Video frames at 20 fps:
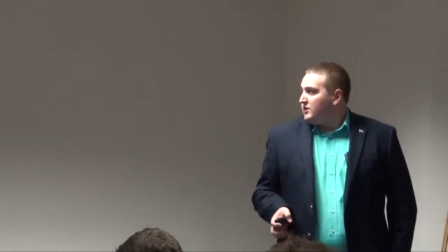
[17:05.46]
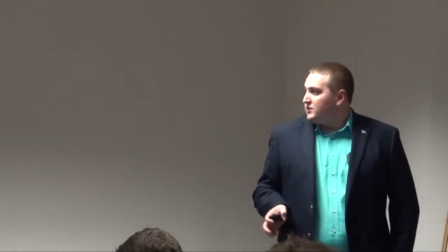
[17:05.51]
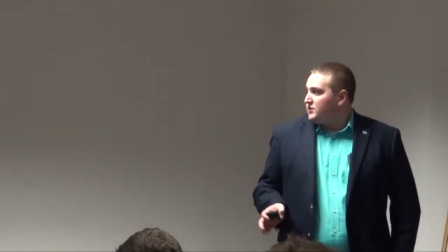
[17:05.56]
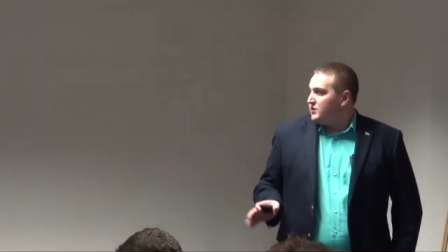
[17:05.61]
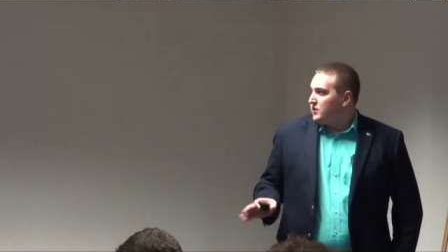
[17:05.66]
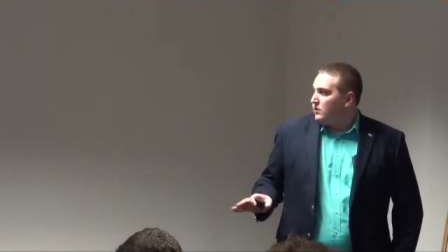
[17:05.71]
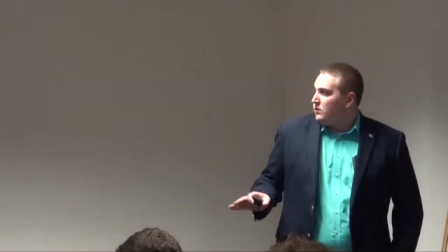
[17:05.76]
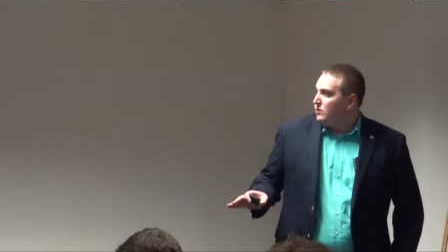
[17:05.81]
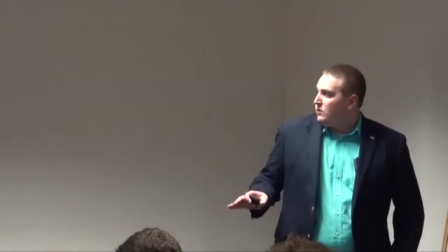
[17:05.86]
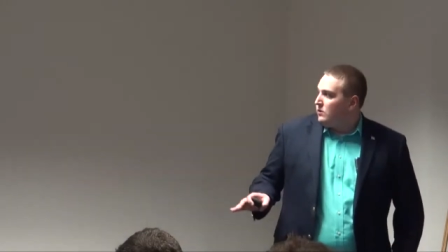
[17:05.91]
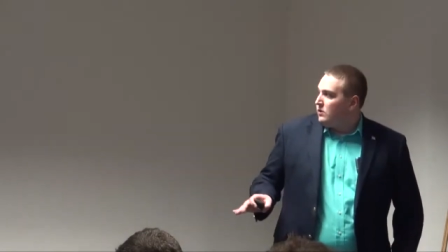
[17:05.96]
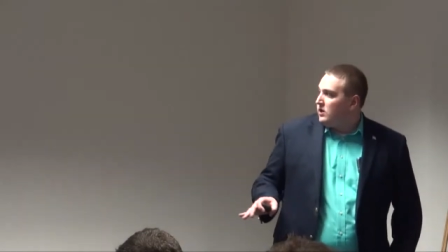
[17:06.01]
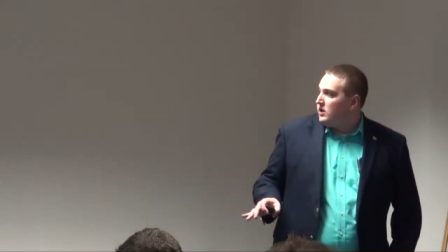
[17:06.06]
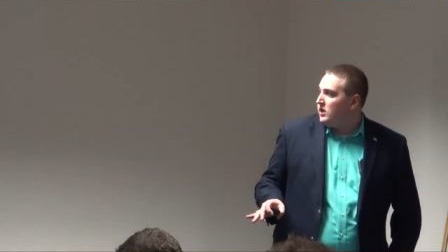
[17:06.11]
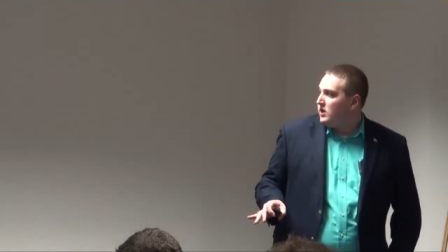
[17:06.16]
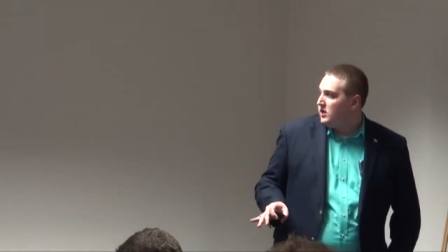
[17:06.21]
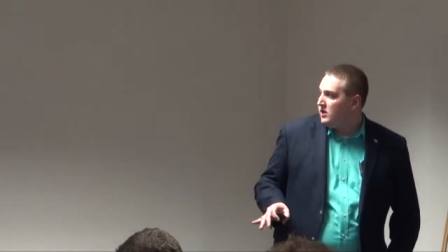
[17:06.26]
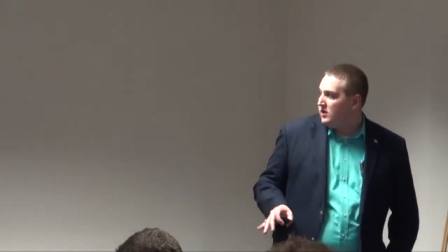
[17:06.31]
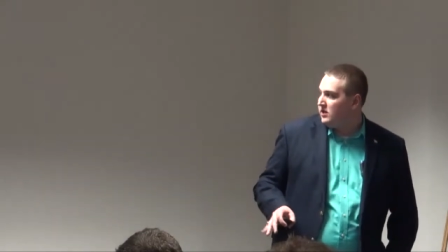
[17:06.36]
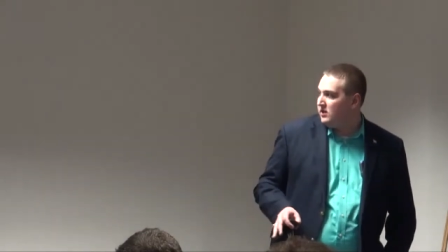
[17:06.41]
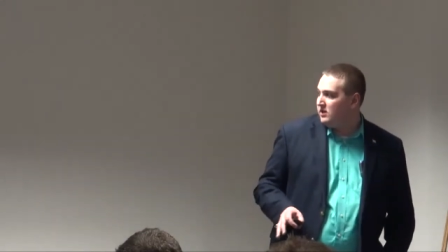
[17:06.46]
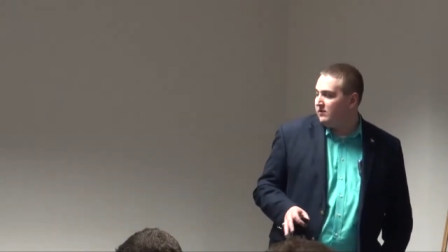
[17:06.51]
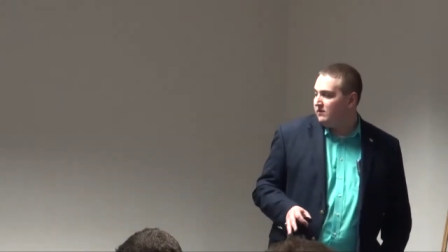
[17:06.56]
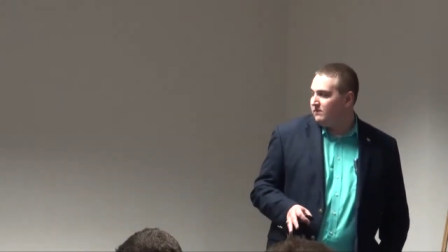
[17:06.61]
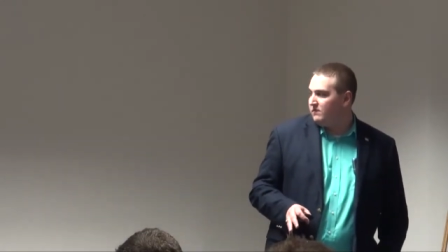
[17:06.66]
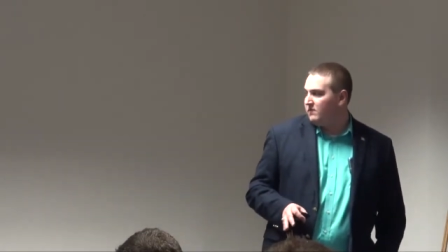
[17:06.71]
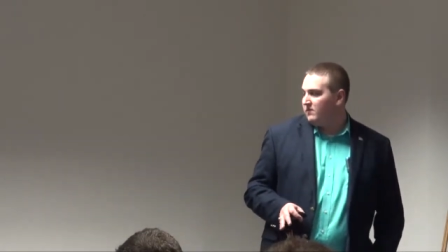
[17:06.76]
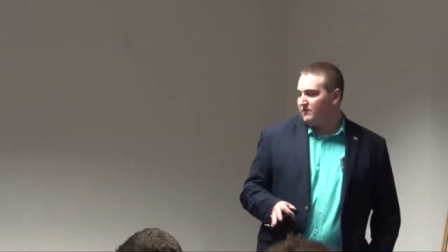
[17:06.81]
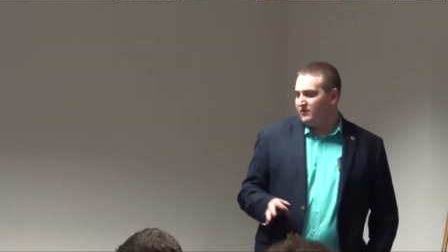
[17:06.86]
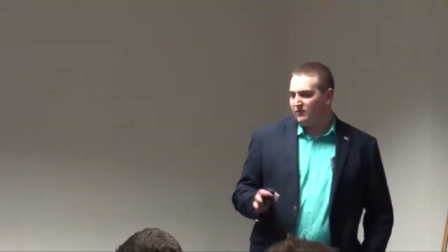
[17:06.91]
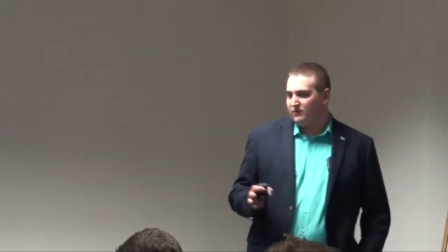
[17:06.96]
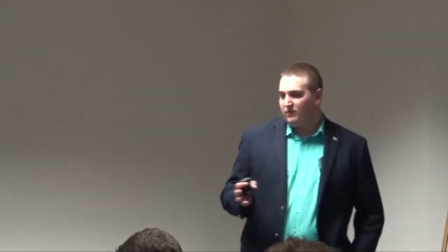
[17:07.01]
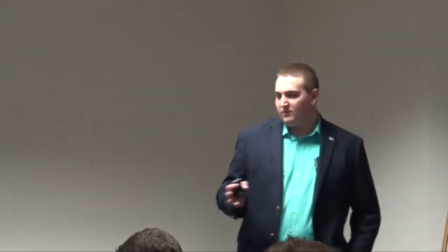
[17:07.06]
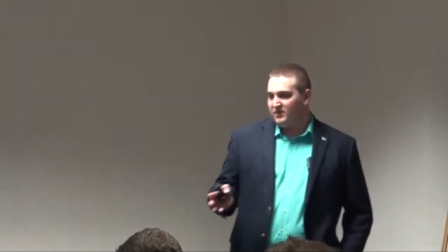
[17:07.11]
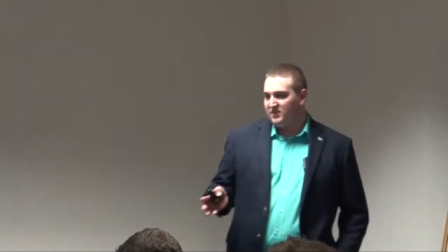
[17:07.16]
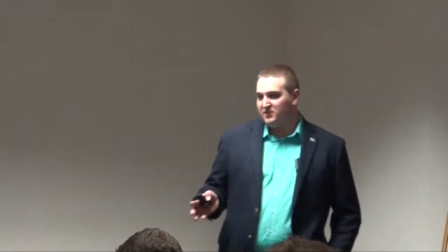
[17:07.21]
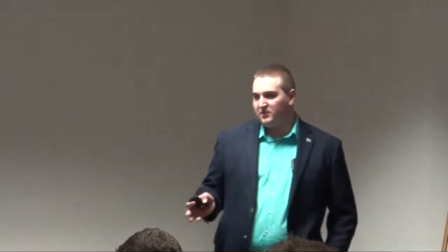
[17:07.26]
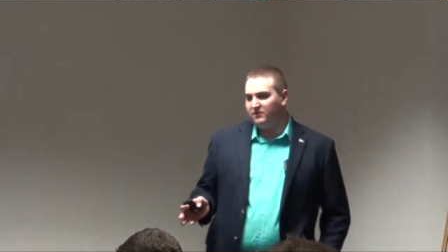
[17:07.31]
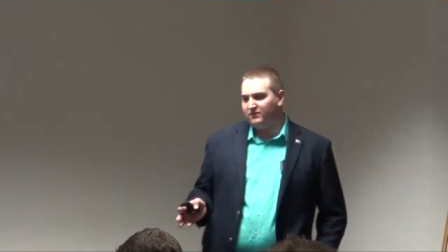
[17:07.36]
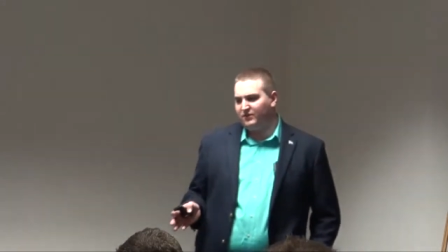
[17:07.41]
so if, if, you're from
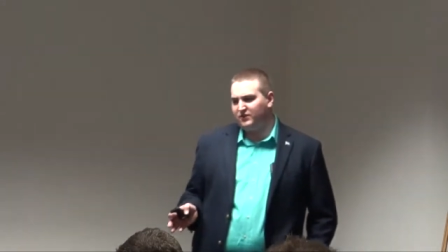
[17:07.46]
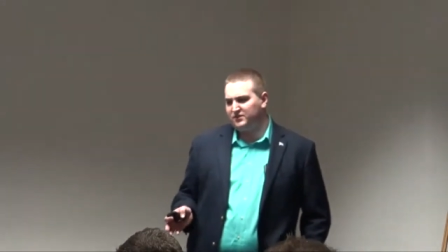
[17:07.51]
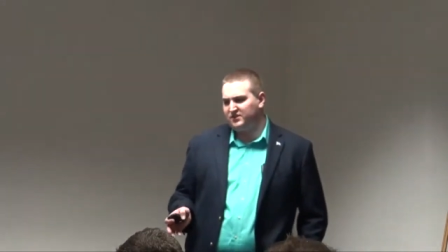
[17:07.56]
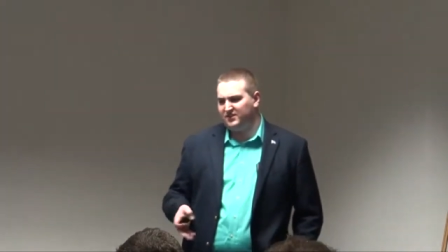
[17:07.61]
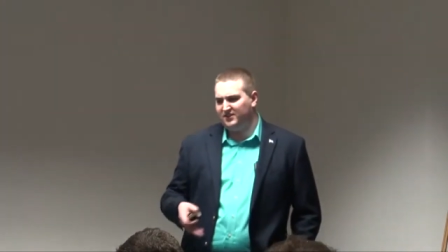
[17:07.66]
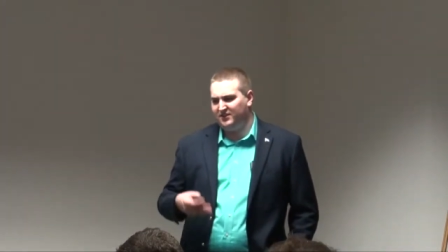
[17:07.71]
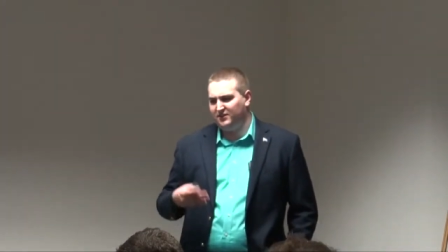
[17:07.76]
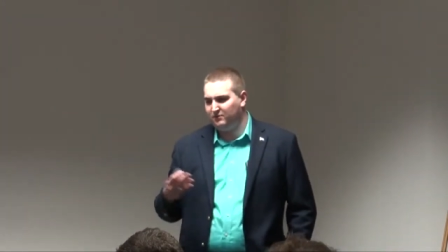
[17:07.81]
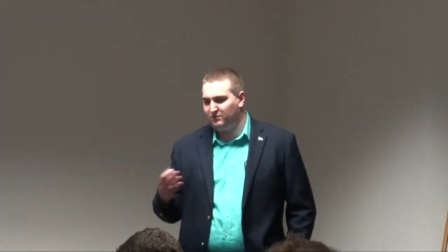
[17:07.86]
this university,